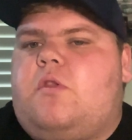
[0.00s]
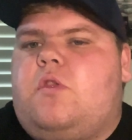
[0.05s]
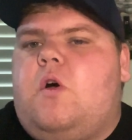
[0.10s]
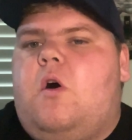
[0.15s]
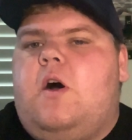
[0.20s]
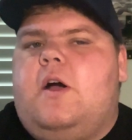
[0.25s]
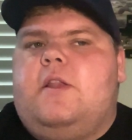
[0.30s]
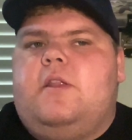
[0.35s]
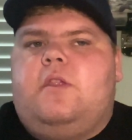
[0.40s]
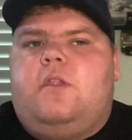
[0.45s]

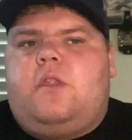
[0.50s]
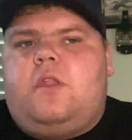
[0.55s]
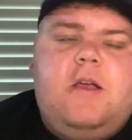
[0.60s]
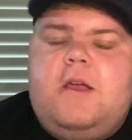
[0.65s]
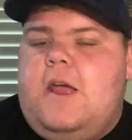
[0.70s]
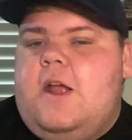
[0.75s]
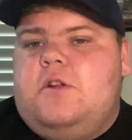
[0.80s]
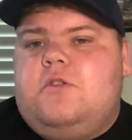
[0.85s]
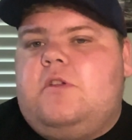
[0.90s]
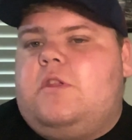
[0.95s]
Titans.
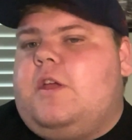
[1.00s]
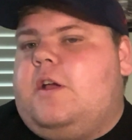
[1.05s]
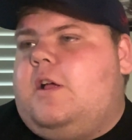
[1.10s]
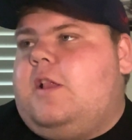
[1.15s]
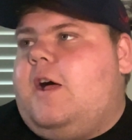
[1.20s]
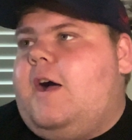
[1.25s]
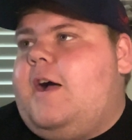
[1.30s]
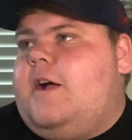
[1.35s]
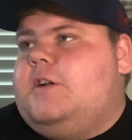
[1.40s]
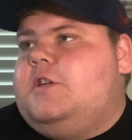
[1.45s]
Interesting
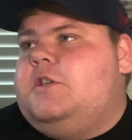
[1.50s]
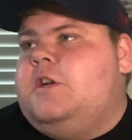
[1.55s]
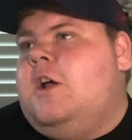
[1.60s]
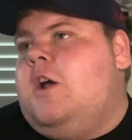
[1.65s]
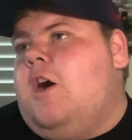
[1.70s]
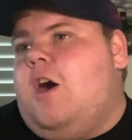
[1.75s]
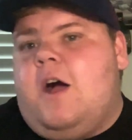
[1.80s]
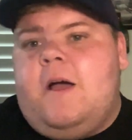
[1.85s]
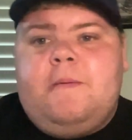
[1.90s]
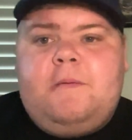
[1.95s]
clash.
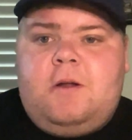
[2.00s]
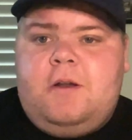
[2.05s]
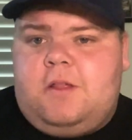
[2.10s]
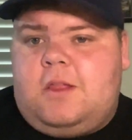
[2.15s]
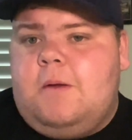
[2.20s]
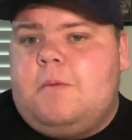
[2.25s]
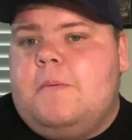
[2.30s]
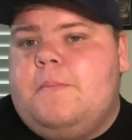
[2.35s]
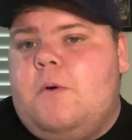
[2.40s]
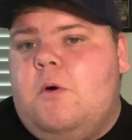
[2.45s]
I am going to
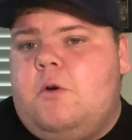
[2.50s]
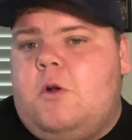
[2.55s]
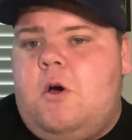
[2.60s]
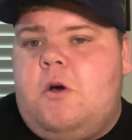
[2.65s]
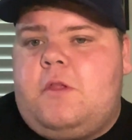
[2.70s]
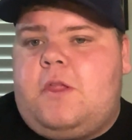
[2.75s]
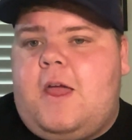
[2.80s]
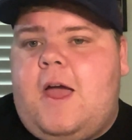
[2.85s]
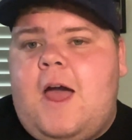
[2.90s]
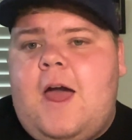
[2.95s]
tip the
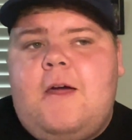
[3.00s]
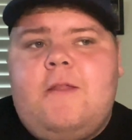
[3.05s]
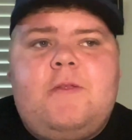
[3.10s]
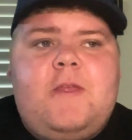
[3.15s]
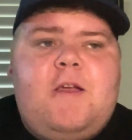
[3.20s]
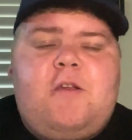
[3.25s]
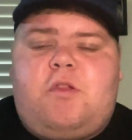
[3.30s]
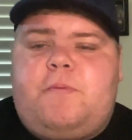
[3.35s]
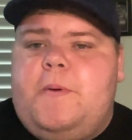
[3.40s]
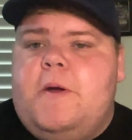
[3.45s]
Bulldogs at
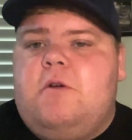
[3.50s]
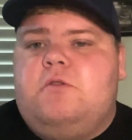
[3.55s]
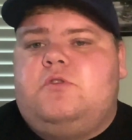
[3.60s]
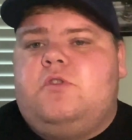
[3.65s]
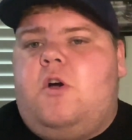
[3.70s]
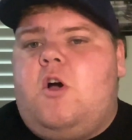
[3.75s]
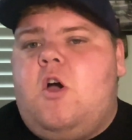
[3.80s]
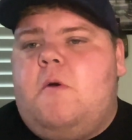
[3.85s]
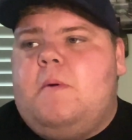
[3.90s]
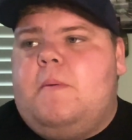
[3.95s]
their spiritual
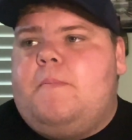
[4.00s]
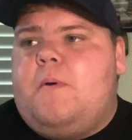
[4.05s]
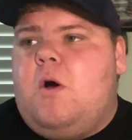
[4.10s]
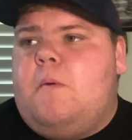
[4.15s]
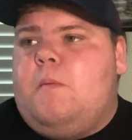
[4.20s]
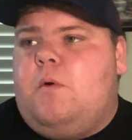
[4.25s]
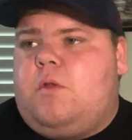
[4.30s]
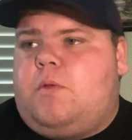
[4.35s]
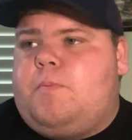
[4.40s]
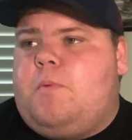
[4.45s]
home at
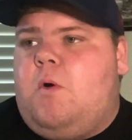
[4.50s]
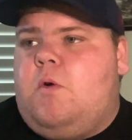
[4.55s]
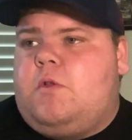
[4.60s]
Belmore Sports